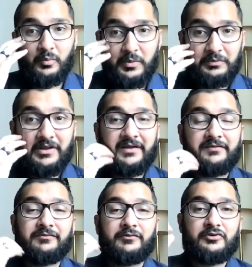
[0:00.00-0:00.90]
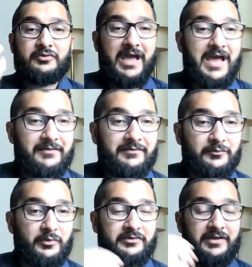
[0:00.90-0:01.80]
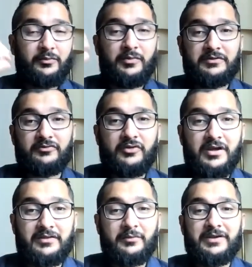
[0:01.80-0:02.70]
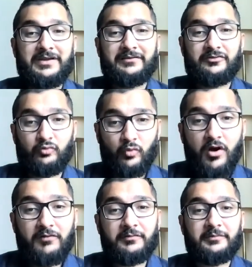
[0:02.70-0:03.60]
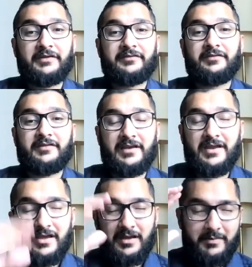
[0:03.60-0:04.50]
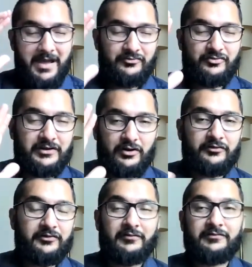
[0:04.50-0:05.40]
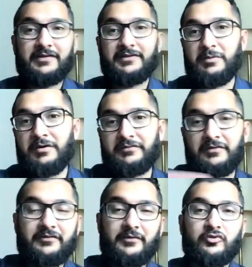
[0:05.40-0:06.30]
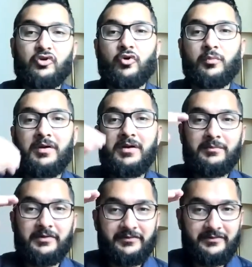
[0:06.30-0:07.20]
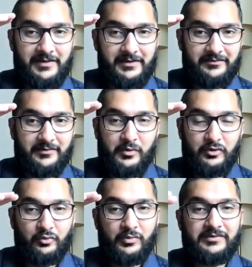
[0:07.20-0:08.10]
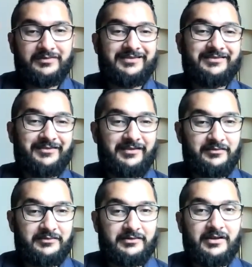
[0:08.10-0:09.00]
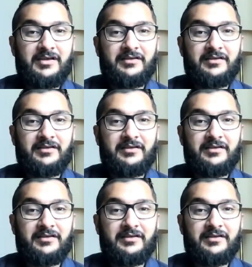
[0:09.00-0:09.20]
we would like for you to have, and what takeaway that we can draw from this, is that imagining ourselves in the Prophet's home, but seeing someone who is consistent,